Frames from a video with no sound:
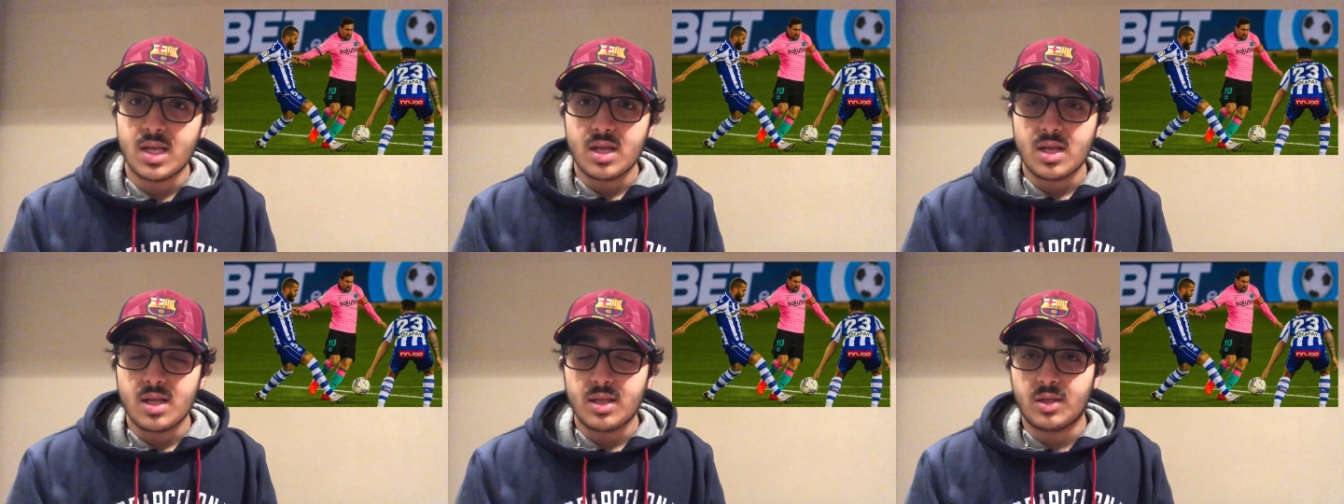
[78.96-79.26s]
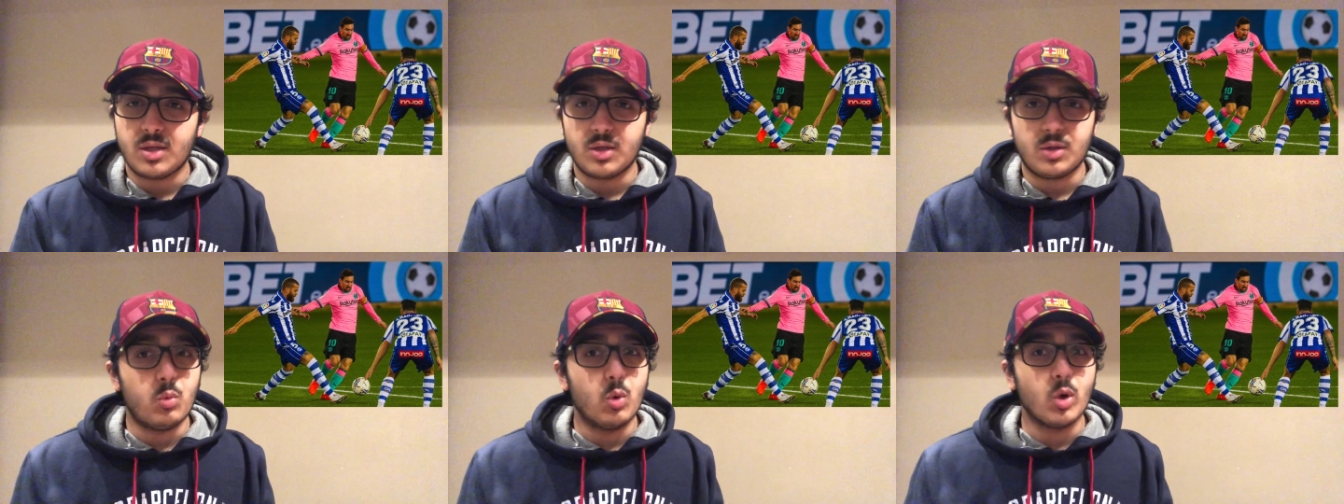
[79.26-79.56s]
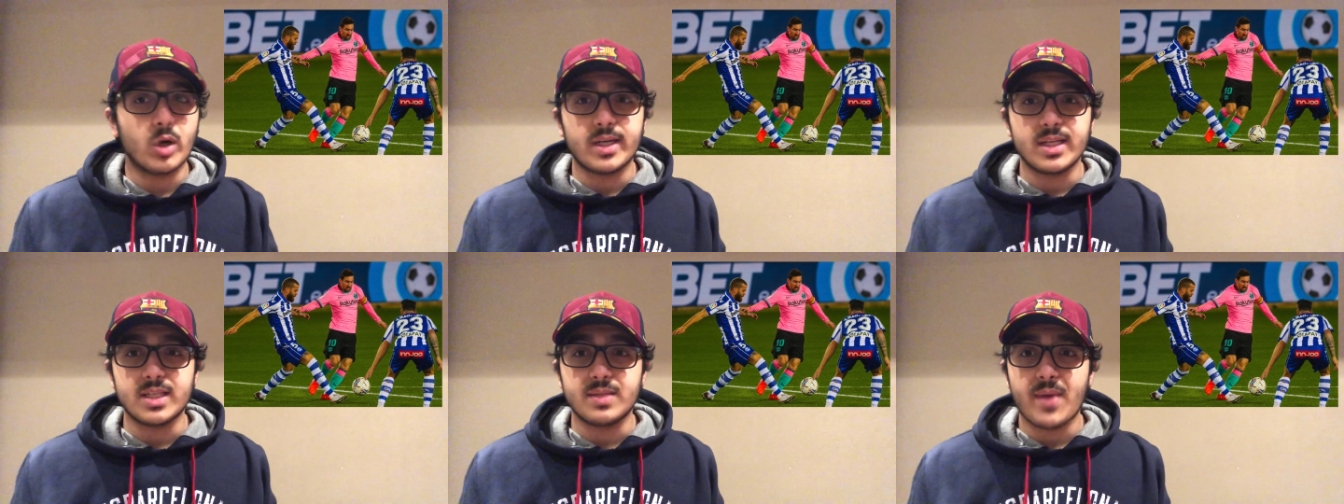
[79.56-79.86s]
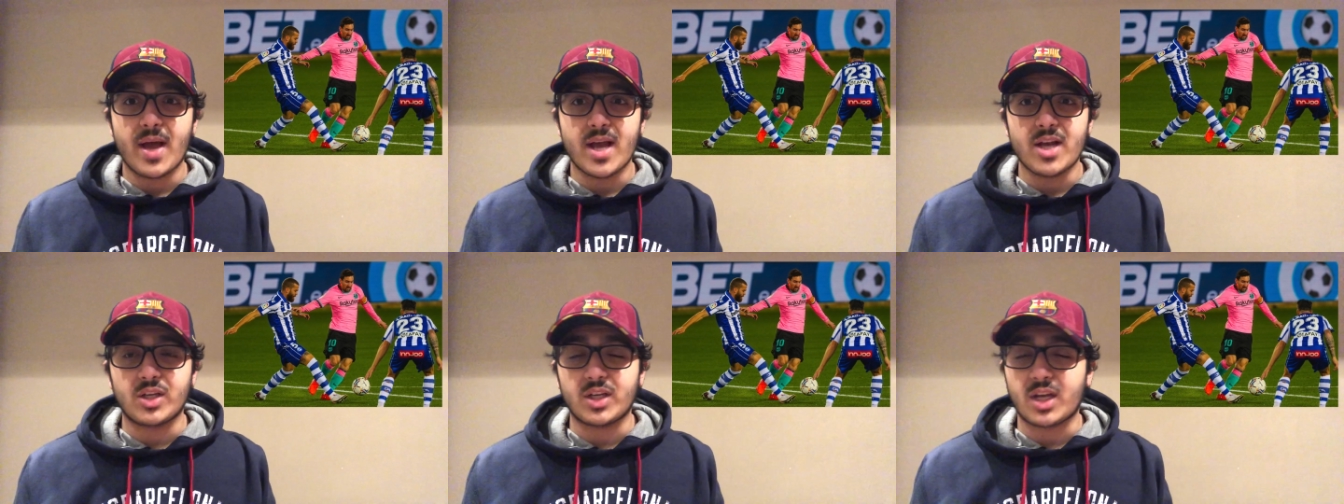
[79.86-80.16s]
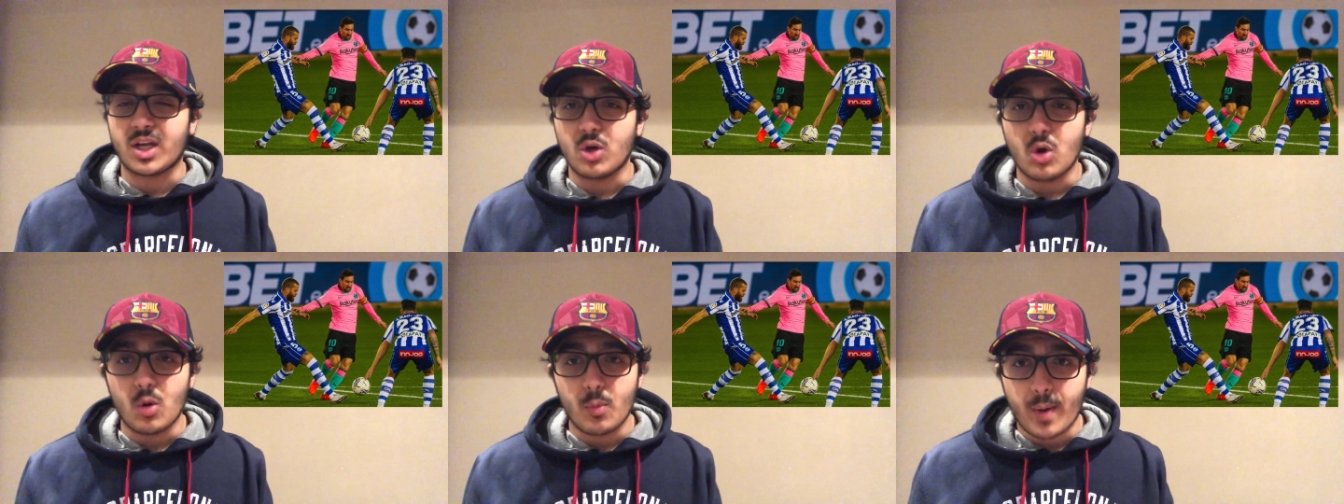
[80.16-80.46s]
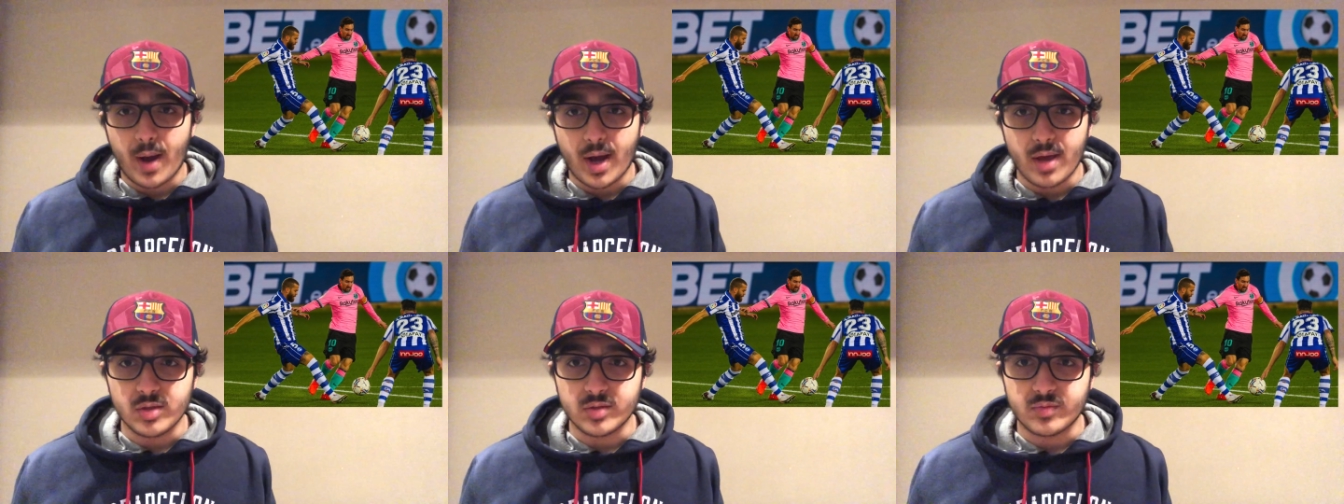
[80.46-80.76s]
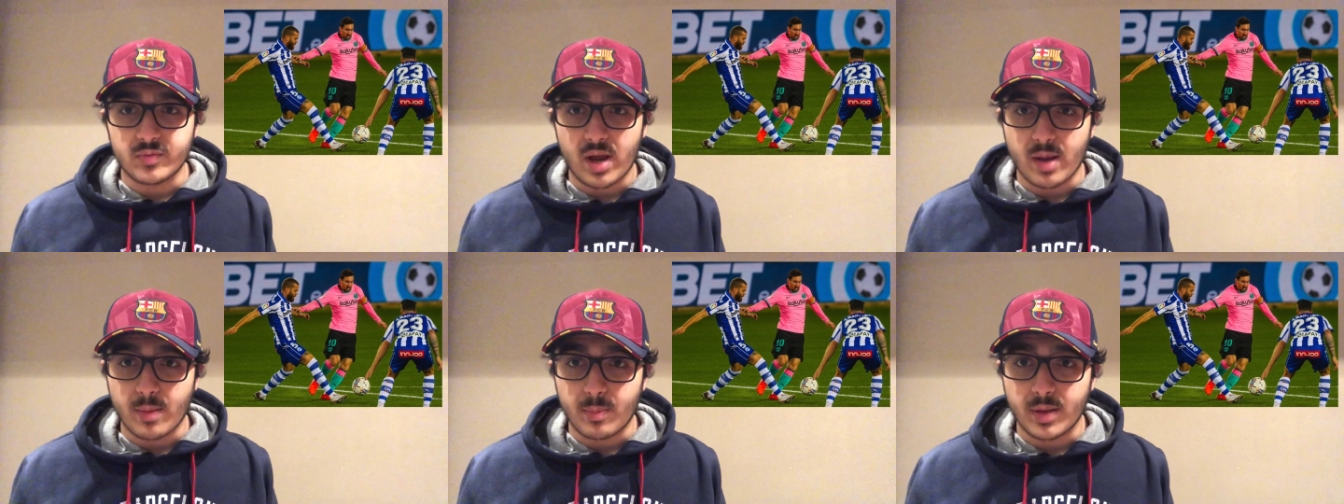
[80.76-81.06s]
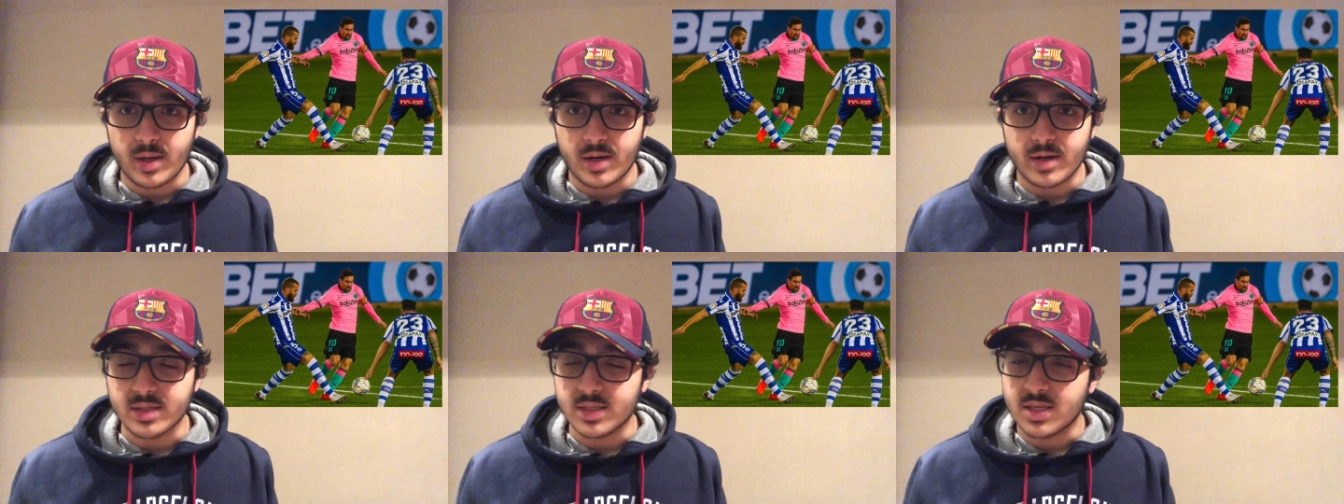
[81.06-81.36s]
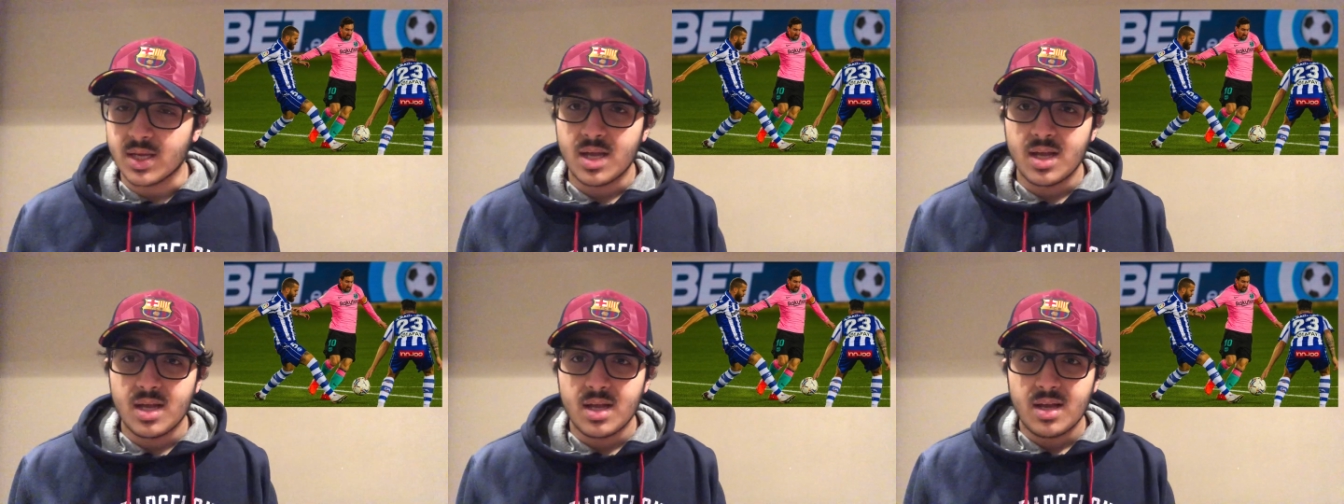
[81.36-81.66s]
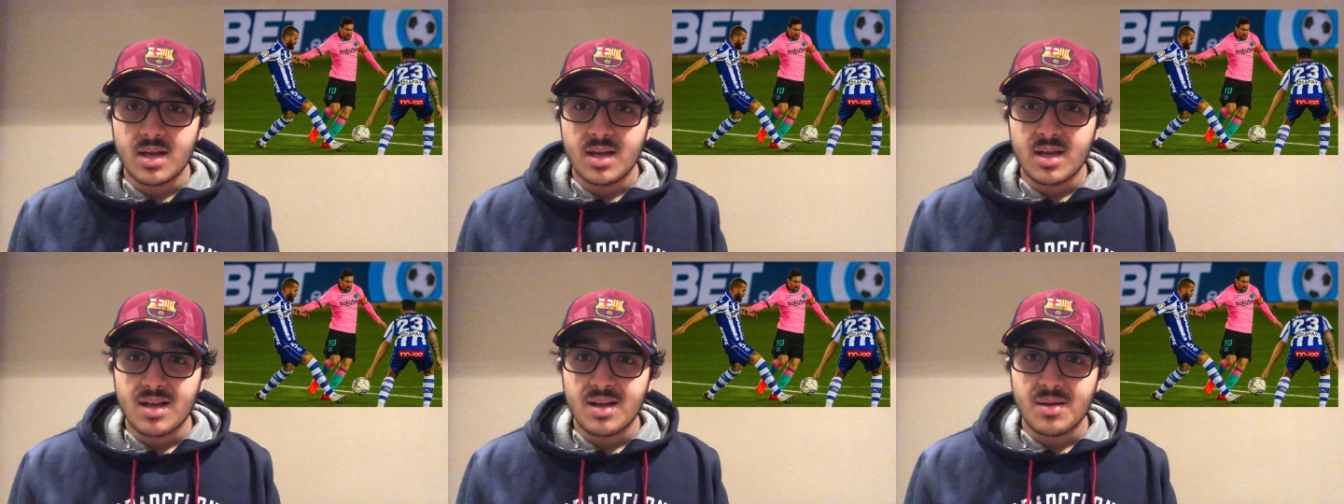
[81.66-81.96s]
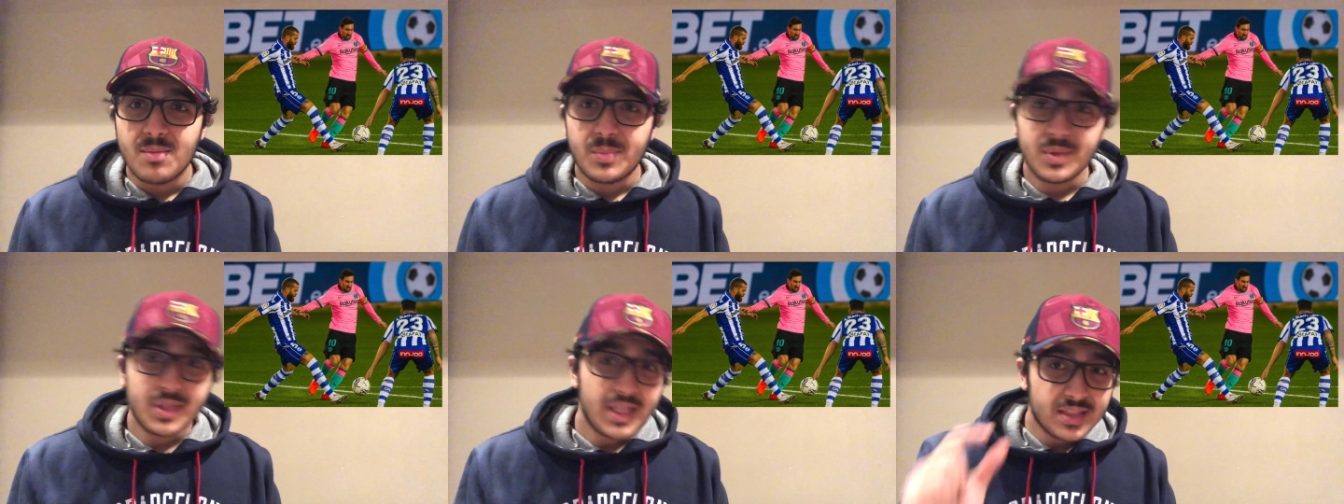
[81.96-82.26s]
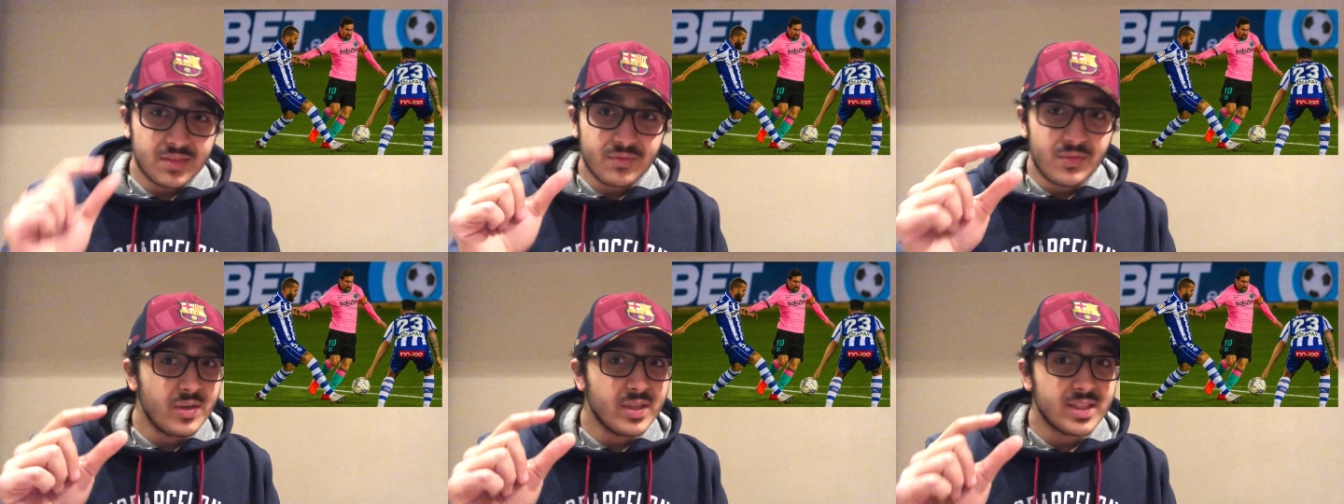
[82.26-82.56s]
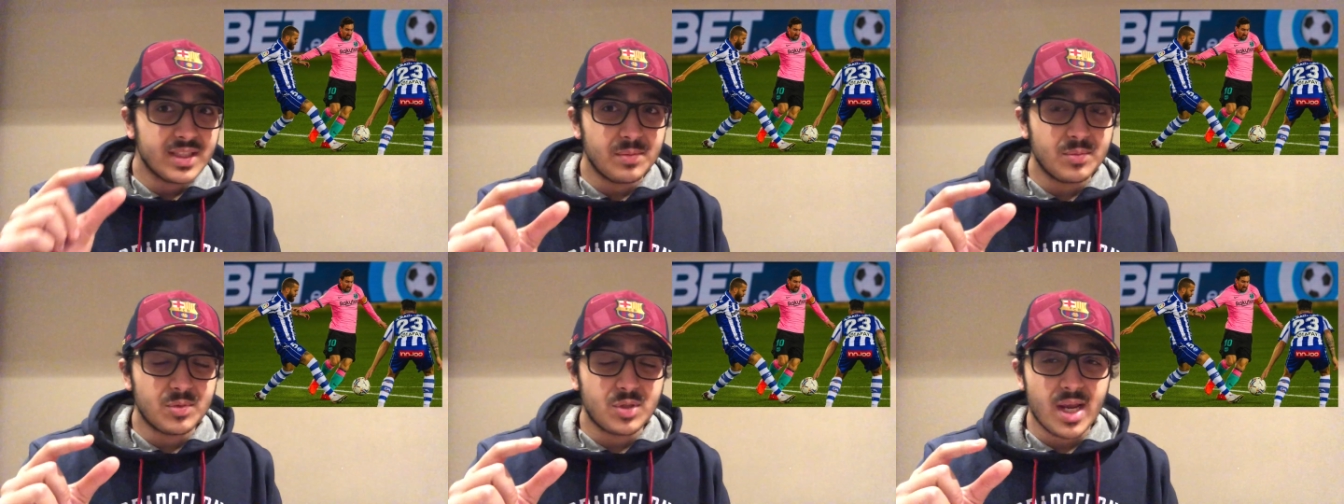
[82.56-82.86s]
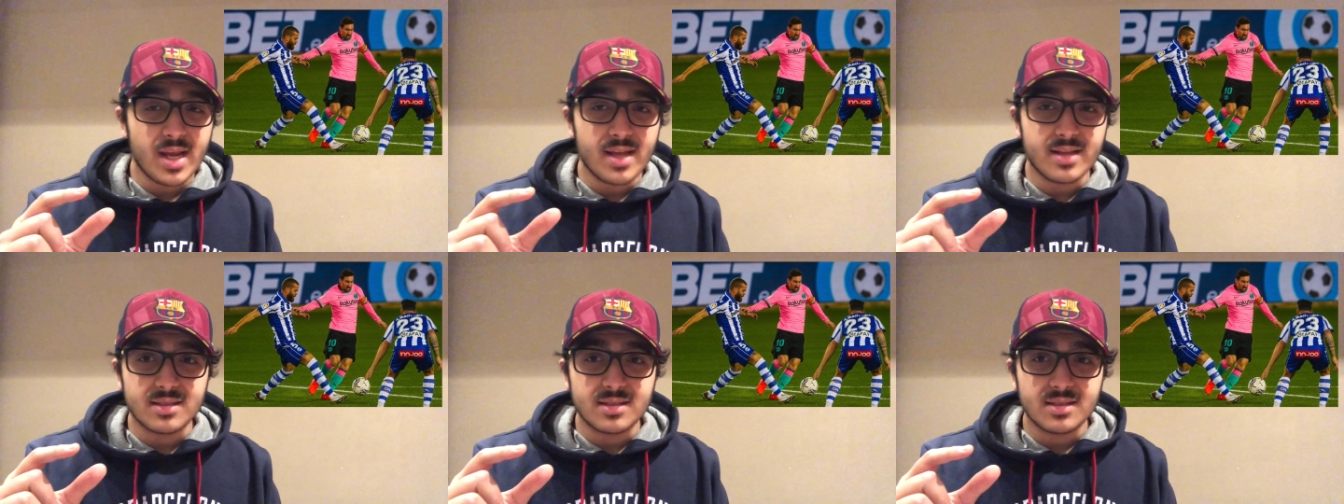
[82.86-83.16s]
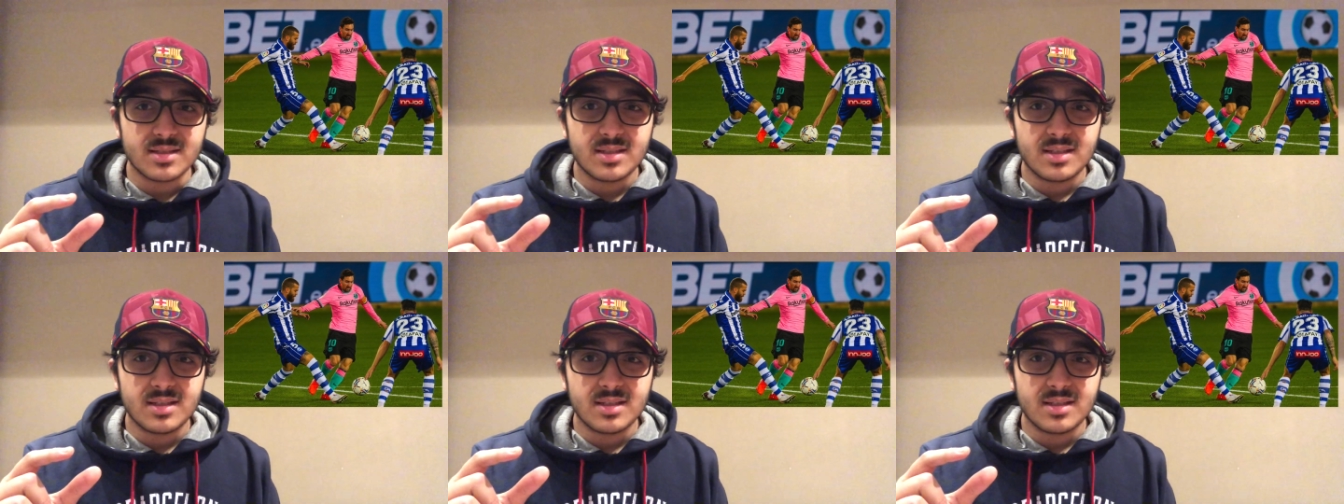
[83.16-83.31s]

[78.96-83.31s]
to work his magic and go by those 5 players, but that's a very slim chance.